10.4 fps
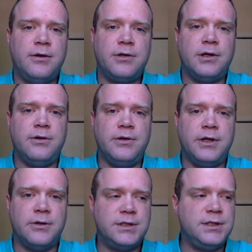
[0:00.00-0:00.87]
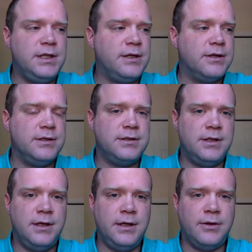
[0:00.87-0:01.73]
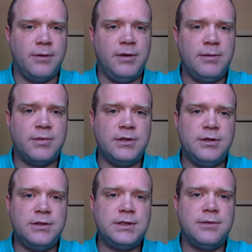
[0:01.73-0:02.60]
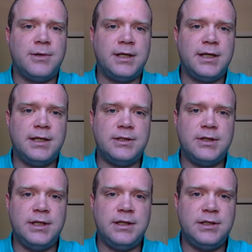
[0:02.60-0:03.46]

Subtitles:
clothing or sneakers, they're being produced in one country,